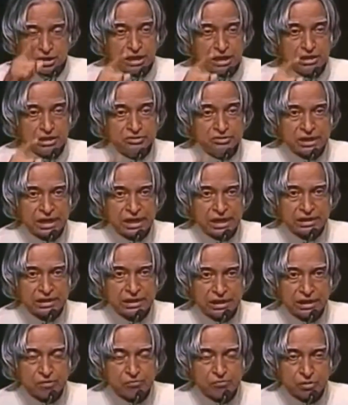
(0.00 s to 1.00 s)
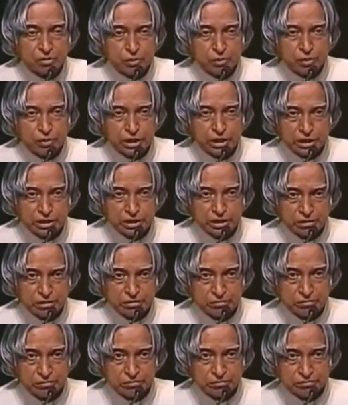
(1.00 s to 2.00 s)
Exactly after 1 year,
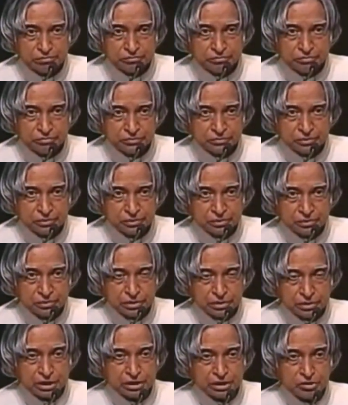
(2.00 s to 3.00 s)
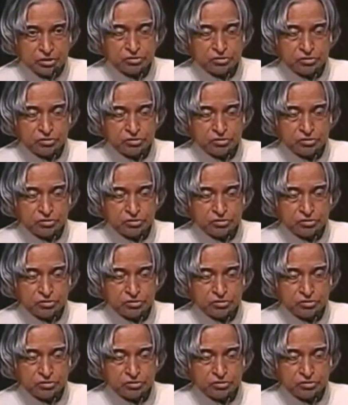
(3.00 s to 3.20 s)
that